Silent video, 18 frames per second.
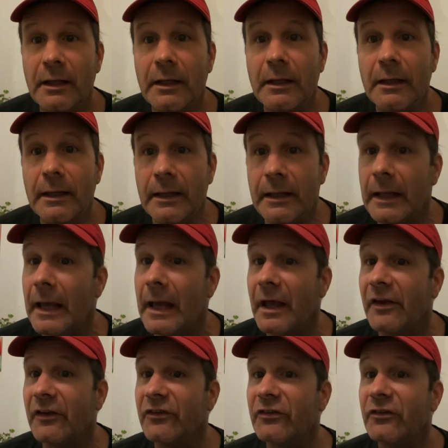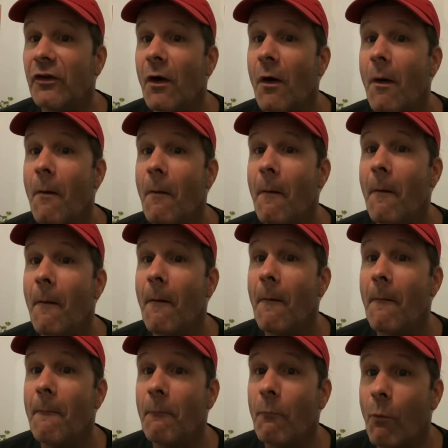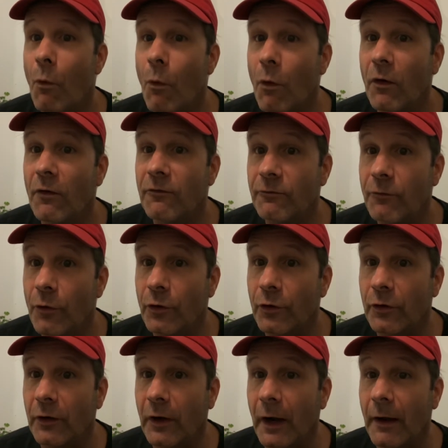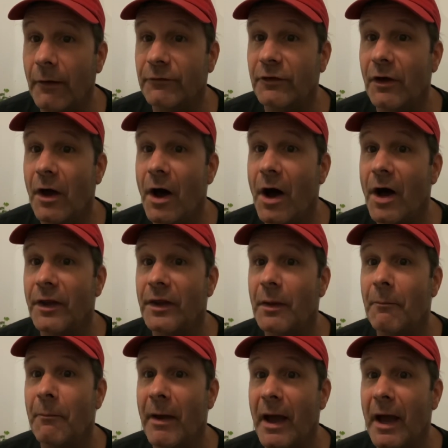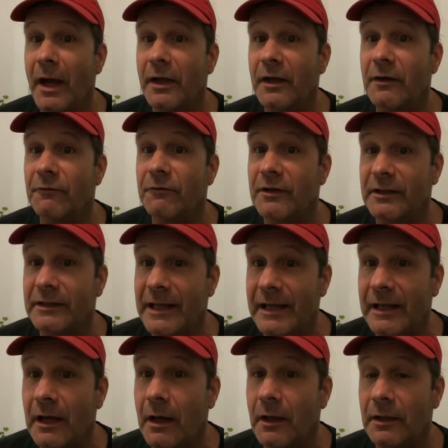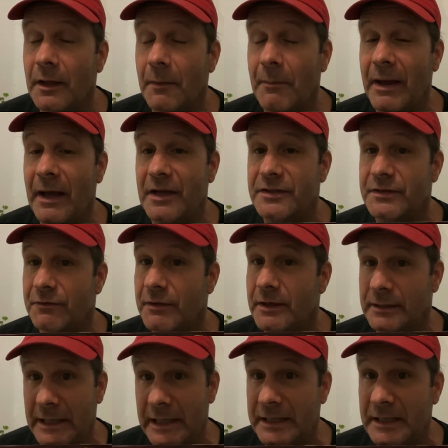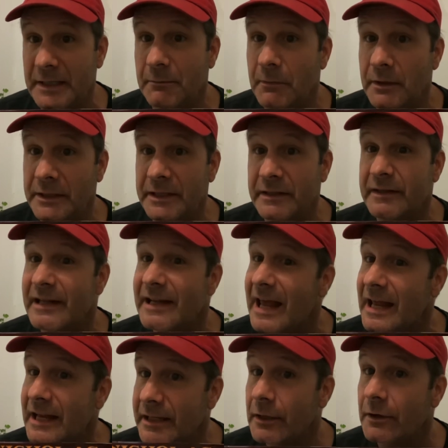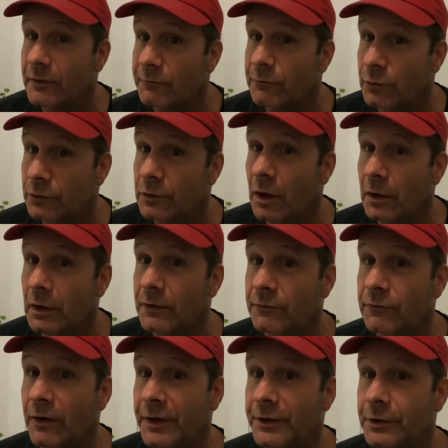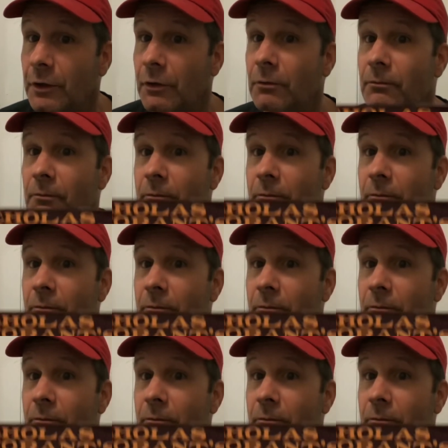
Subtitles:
he has more photographs on the backs of Canadian money than any other photographer I know.